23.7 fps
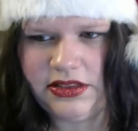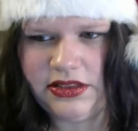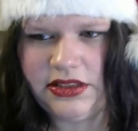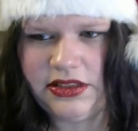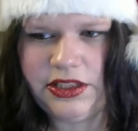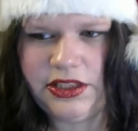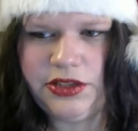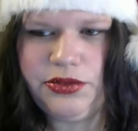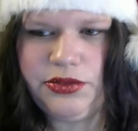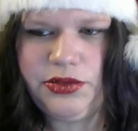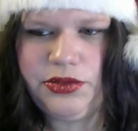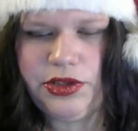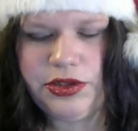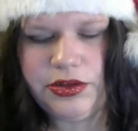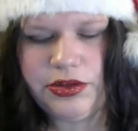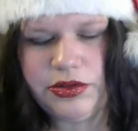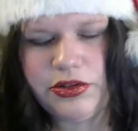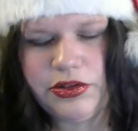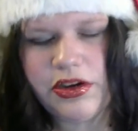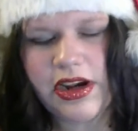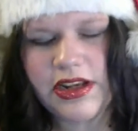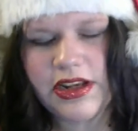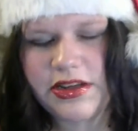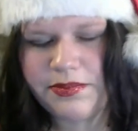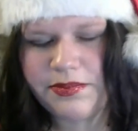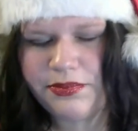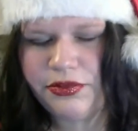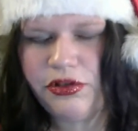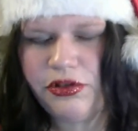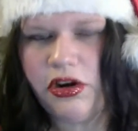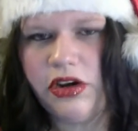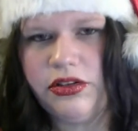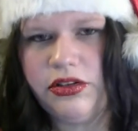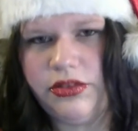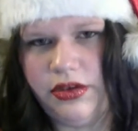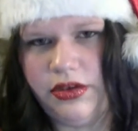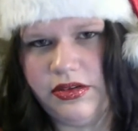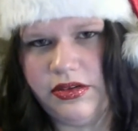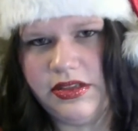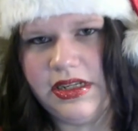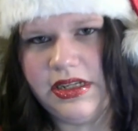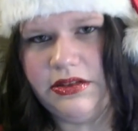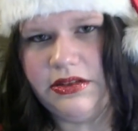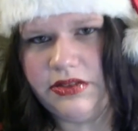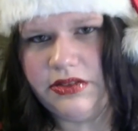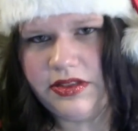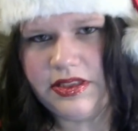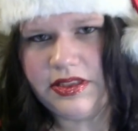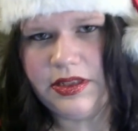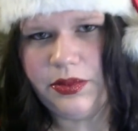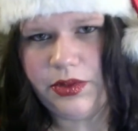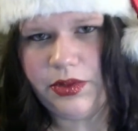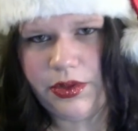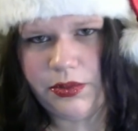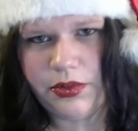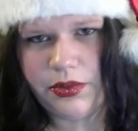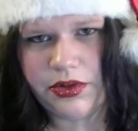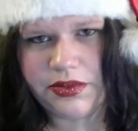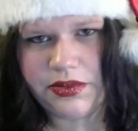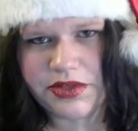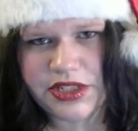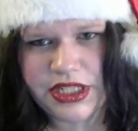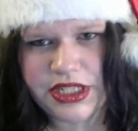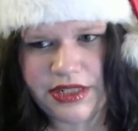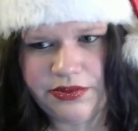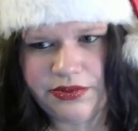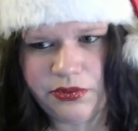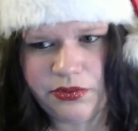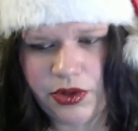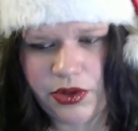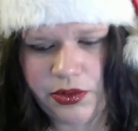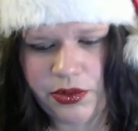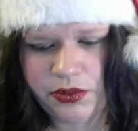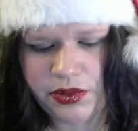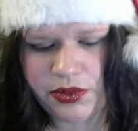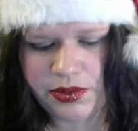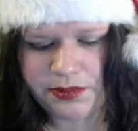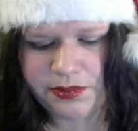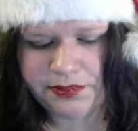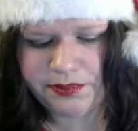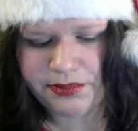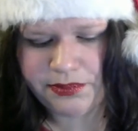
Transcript: you're at a crossroads now to see what you want to achieve and what you want to